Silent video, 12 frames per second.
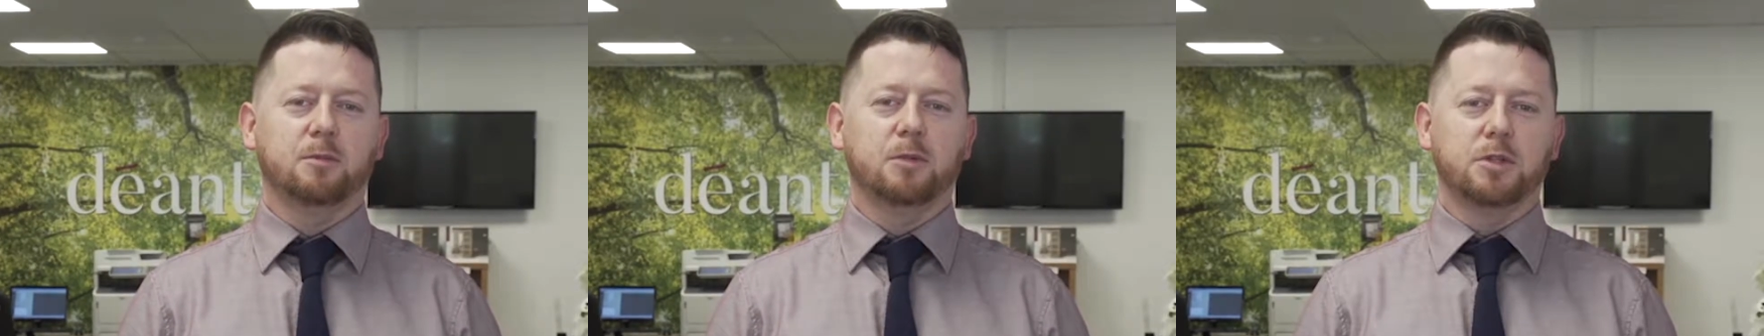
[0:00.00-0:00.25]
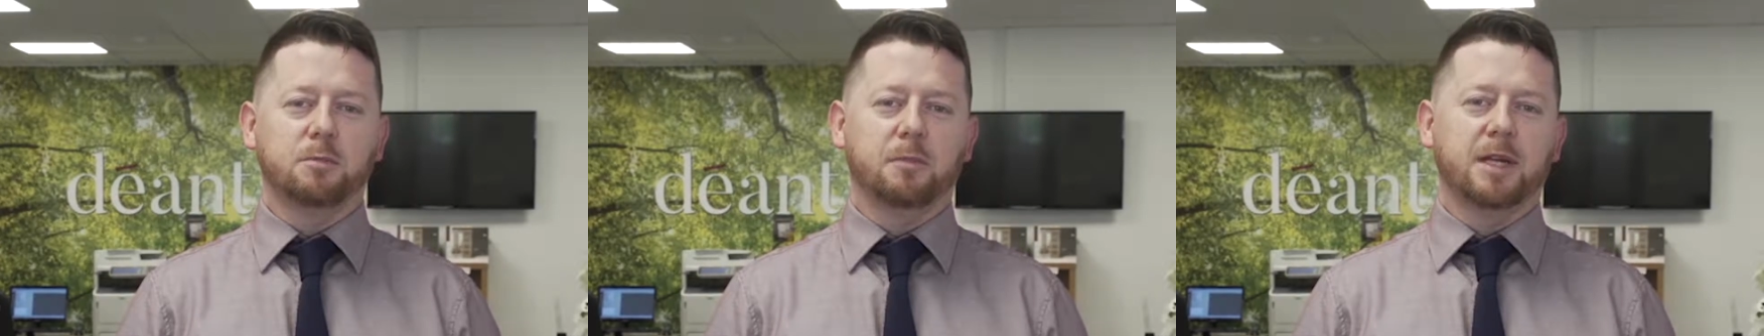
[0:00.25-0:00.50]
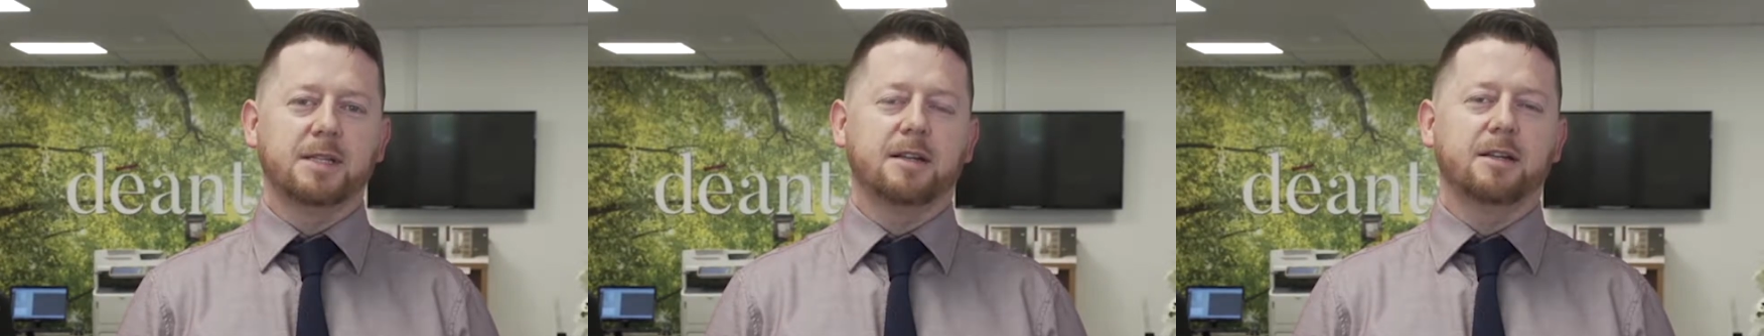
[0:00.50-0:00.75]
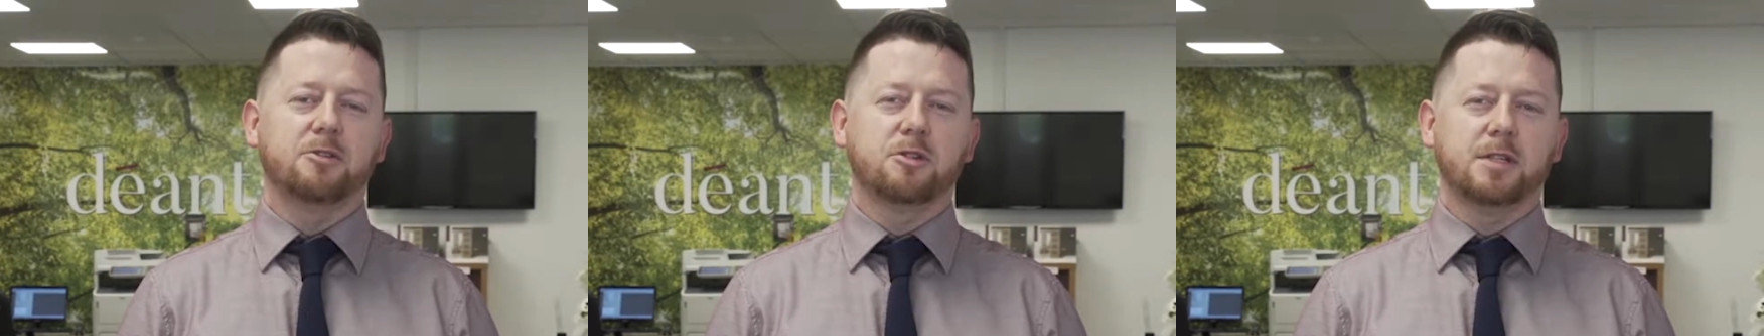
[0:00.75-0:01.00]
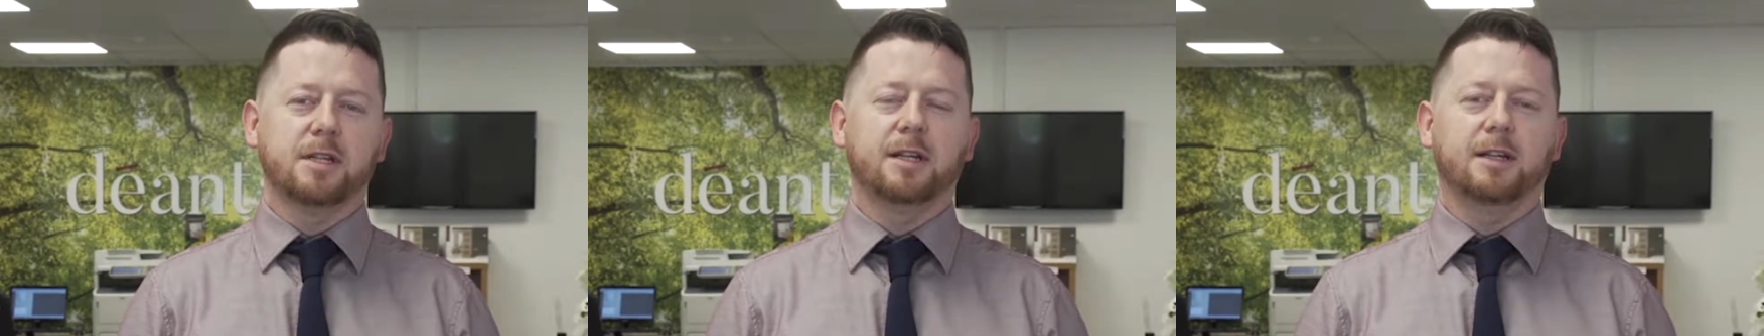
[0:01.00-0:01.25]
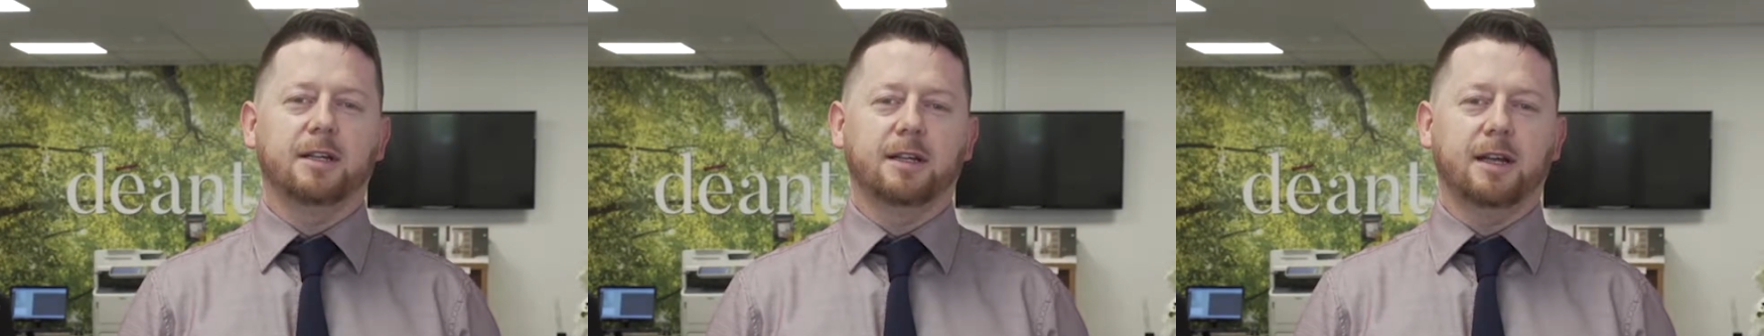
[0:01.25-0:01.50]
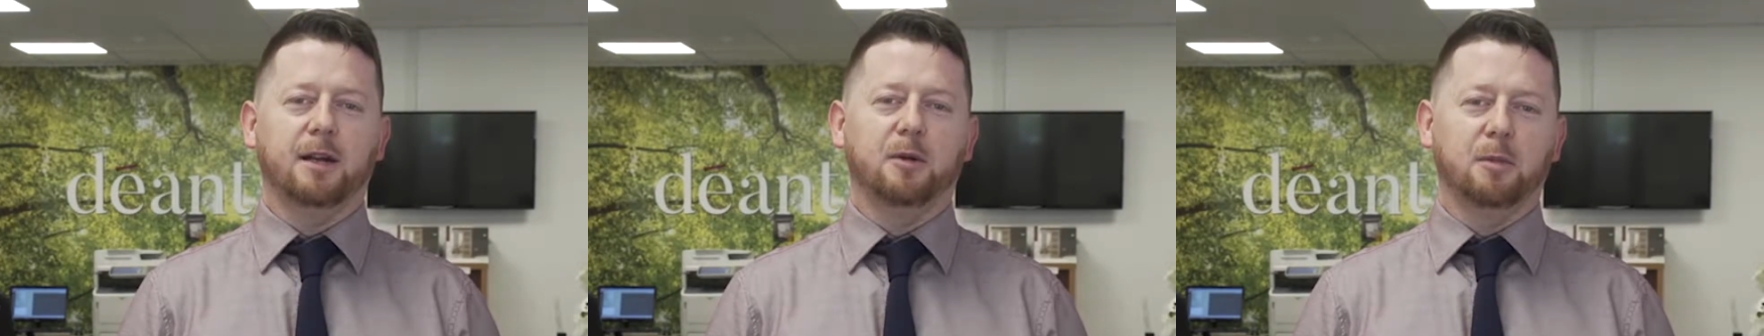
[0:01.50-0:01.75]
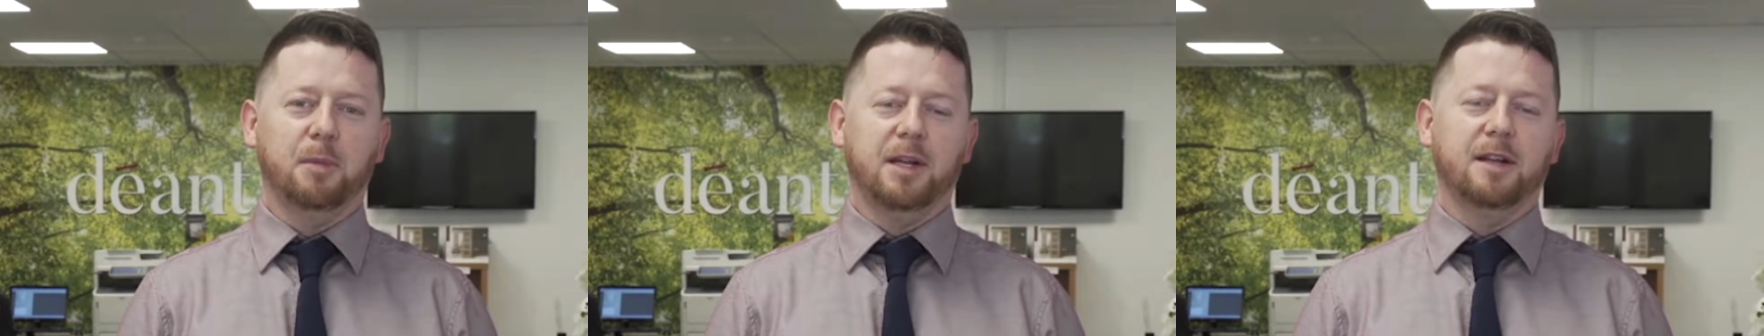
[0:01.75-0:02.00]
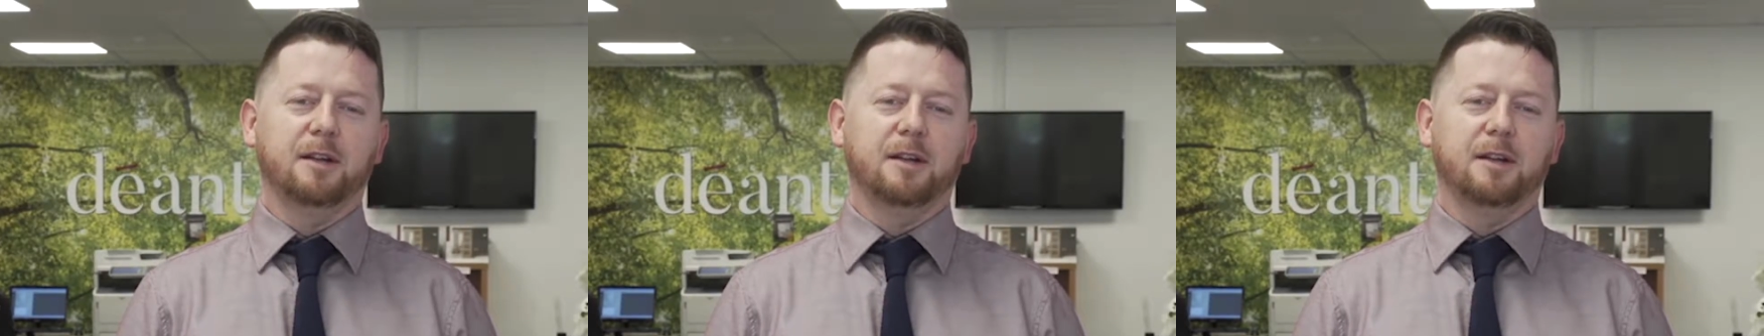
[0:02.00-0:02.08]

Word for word: which makes it interesting to get out of bed